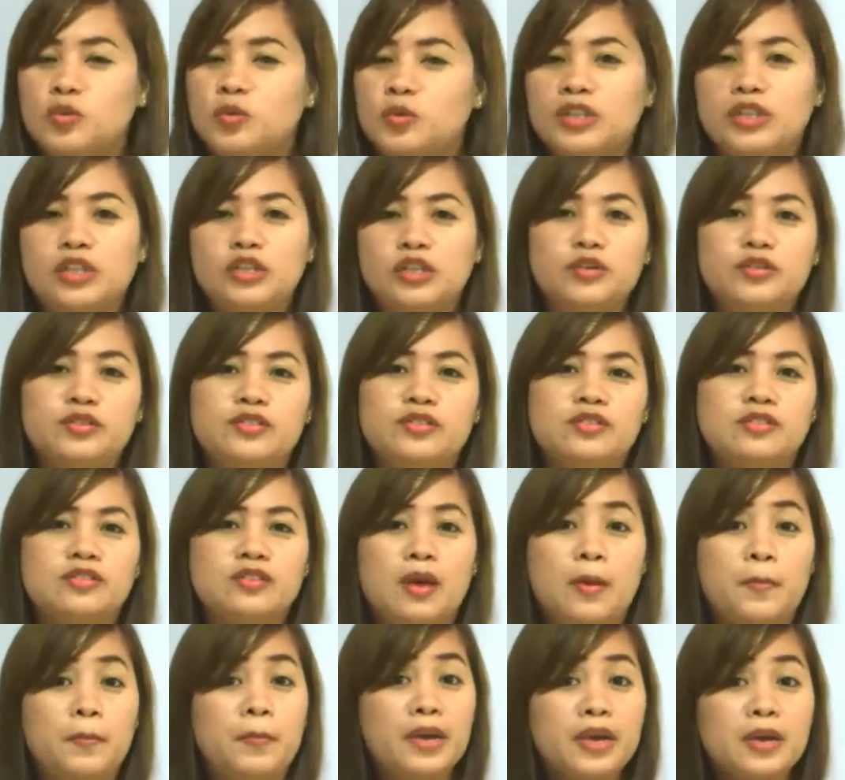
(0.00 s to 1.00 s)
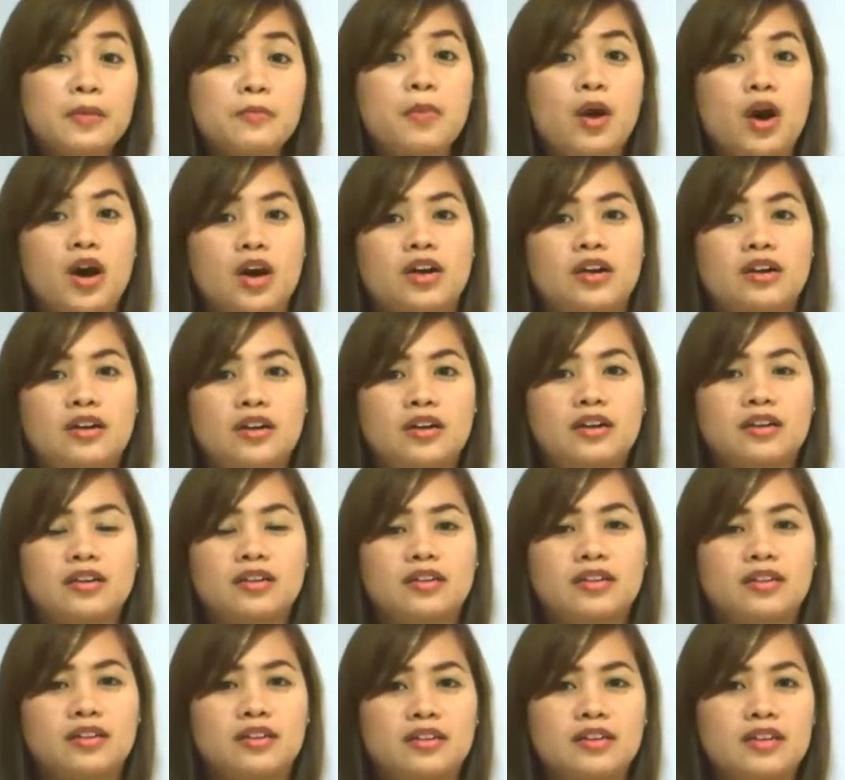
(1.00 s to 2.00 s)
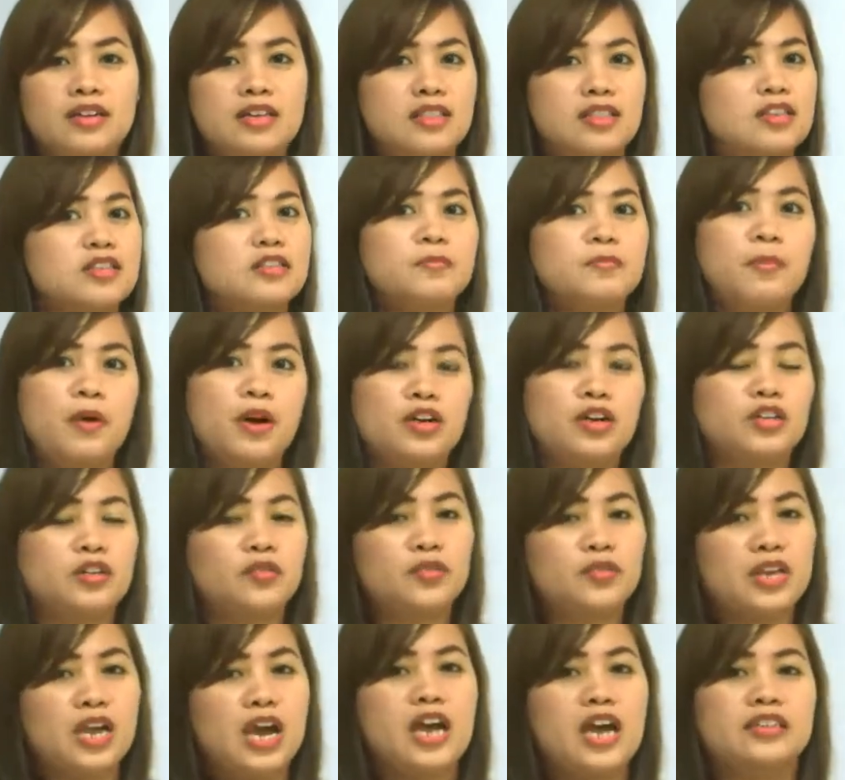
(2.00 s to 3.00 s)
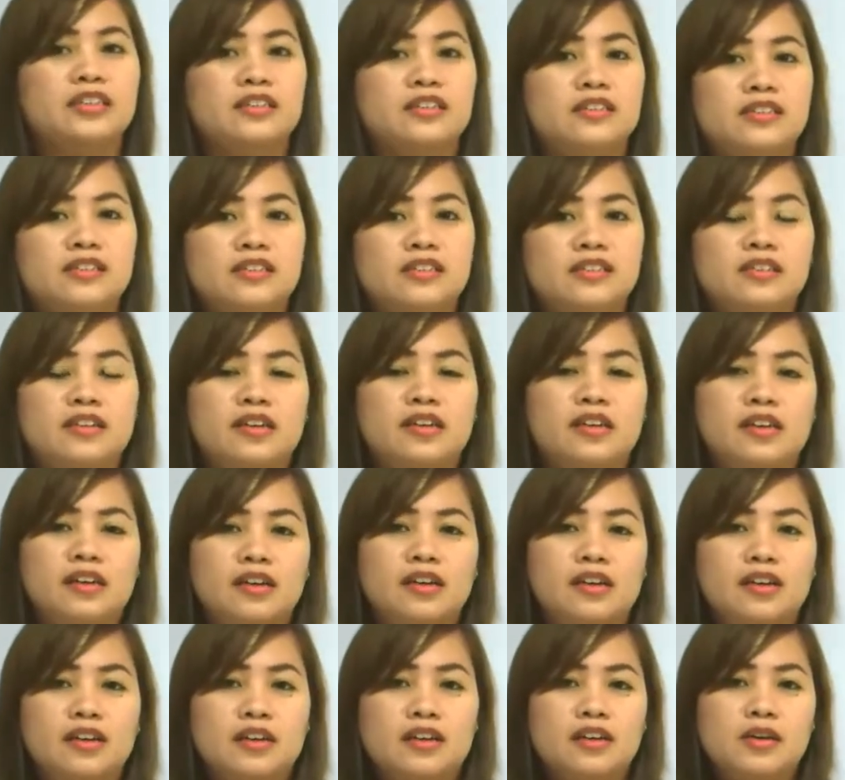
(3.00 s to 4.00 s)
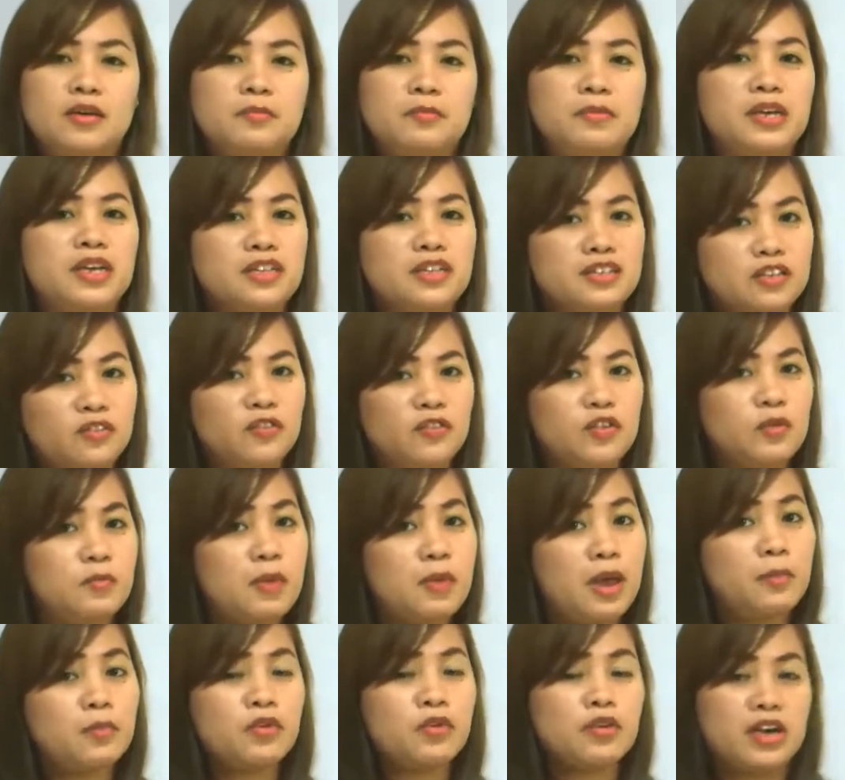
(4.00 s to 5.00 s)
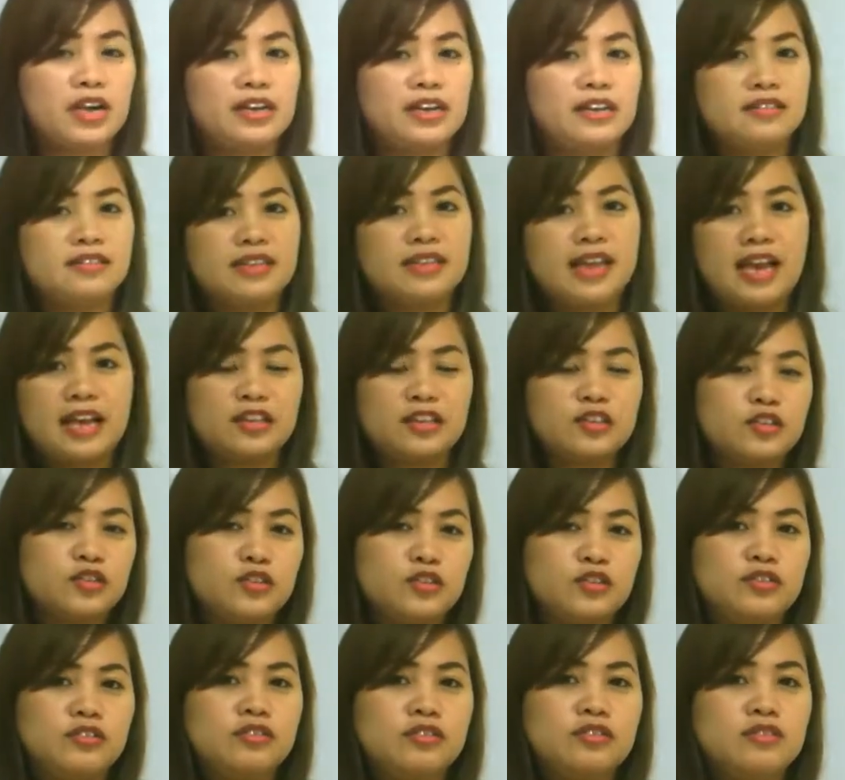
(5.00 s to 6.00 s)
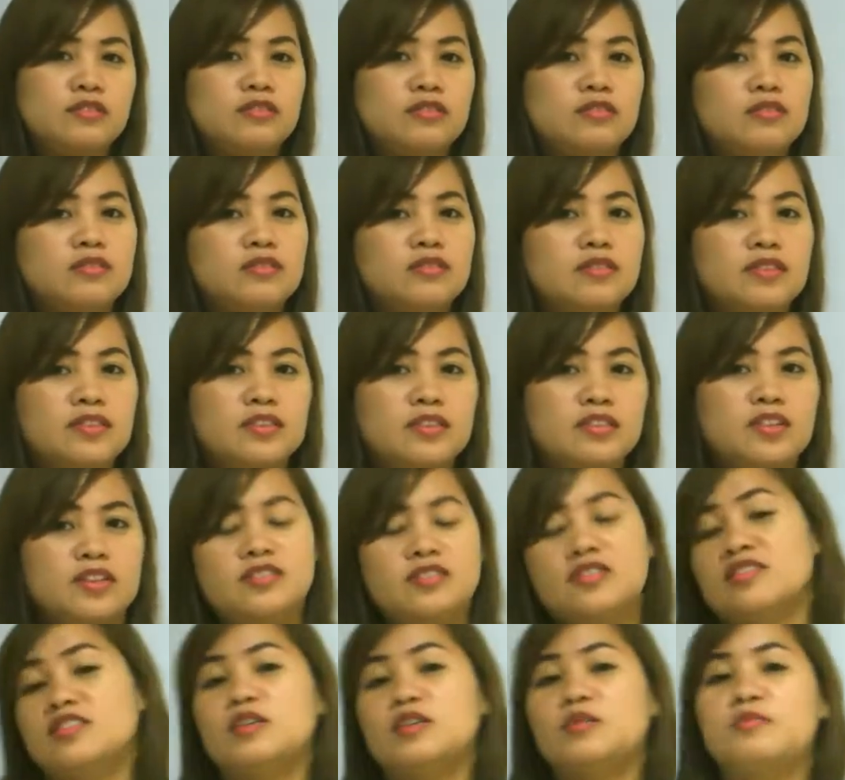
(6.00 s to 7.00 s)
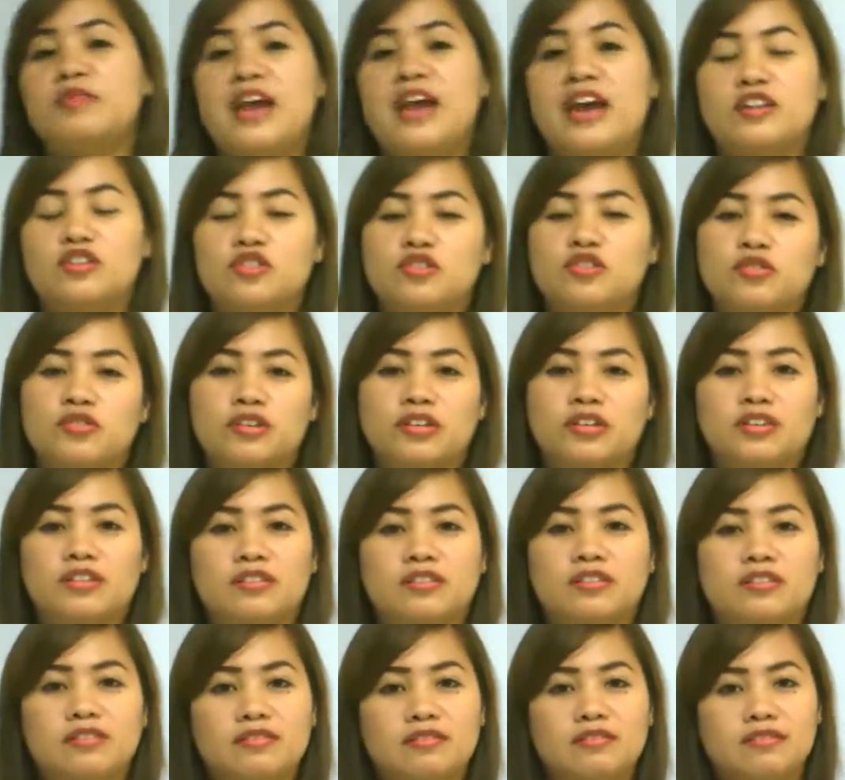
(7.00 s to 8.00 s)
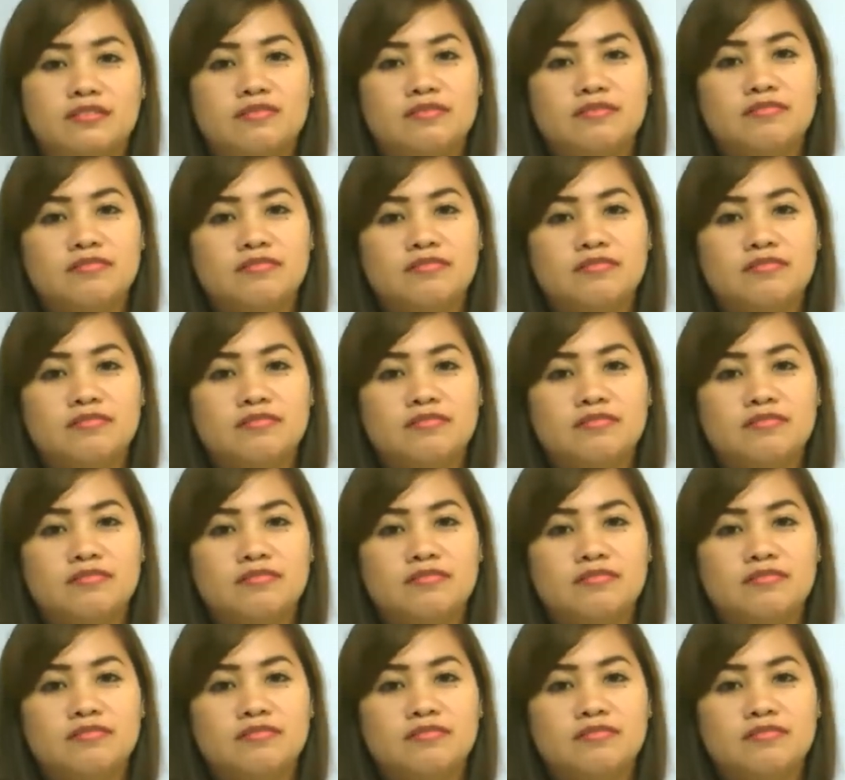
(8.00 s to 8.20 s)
You will lose big mark in this part of the IELTS. Because if you memorize answers, it doesn't seem natural.